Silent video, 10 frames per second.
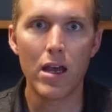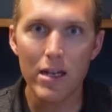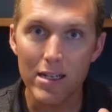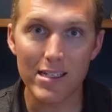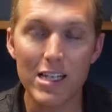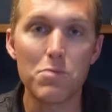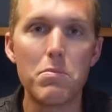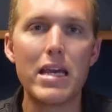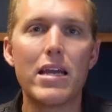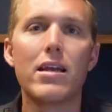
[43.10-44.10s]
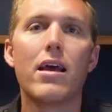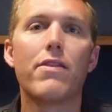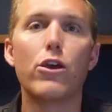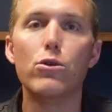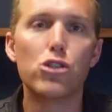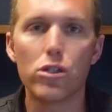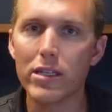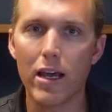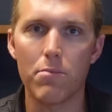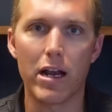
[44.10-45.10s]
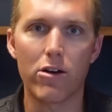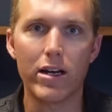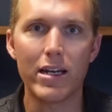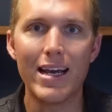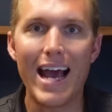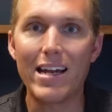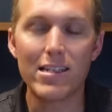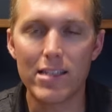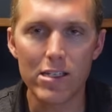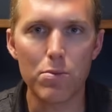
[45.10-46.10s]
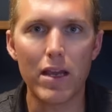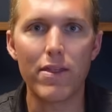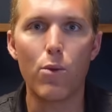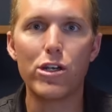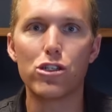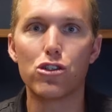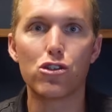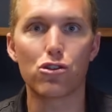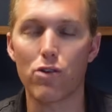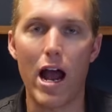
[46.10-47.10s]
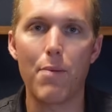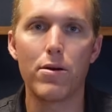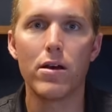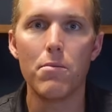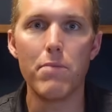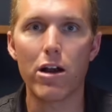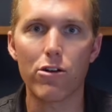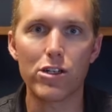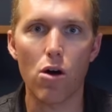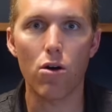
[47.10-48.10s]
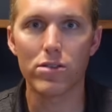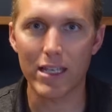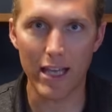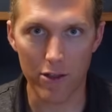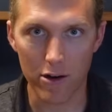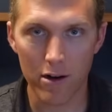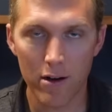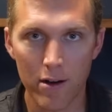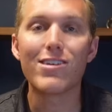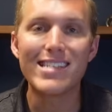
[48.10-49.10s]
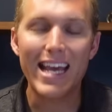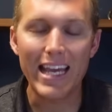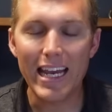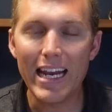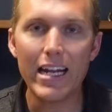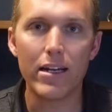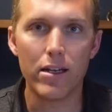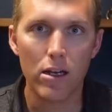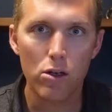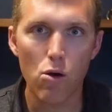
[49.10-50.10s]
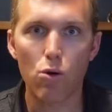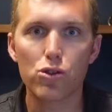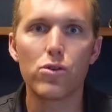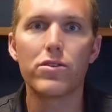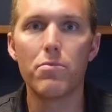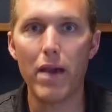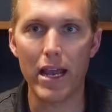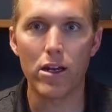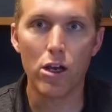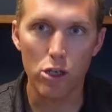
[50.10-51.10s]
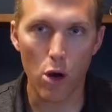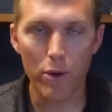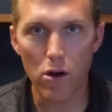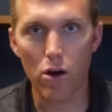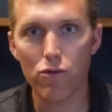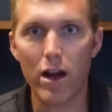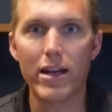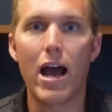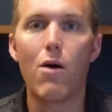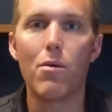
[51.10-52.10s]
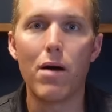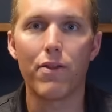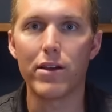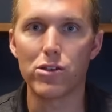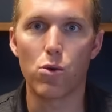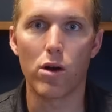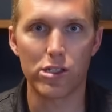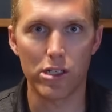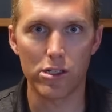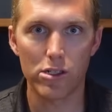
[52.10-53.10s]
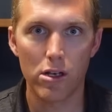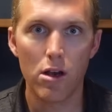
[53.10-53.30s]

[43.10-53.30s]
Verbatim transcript: Does this mean that you shouldn't get married? And does this mean that we should scrap marriage altogether? There is a heated cultural debate going on right now about these questions.